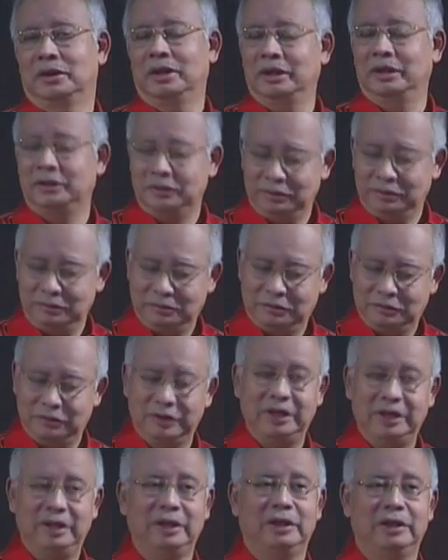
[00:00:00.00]
And
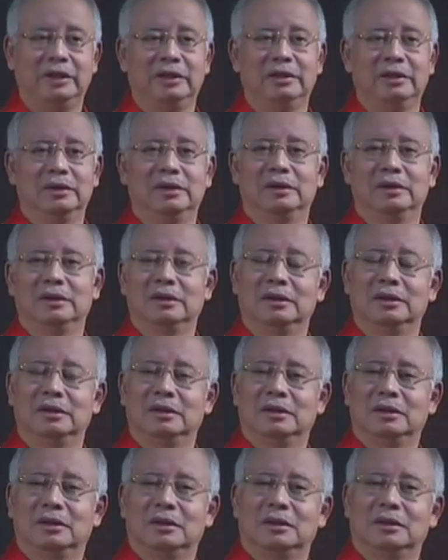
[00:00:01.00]
today,
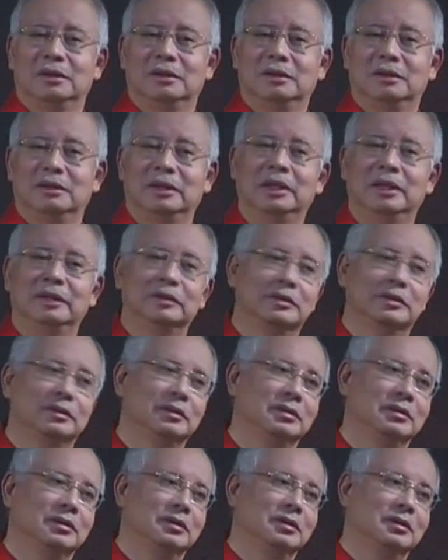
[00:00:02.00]

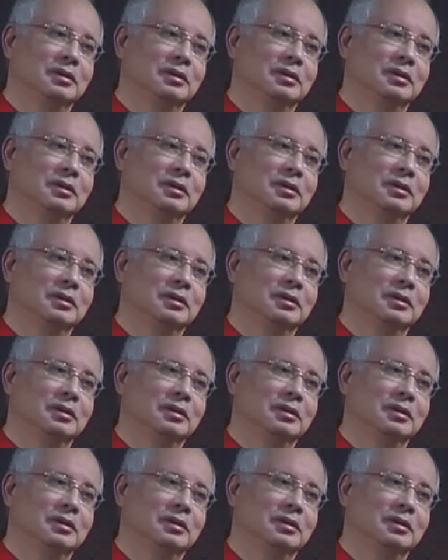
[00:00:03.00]
that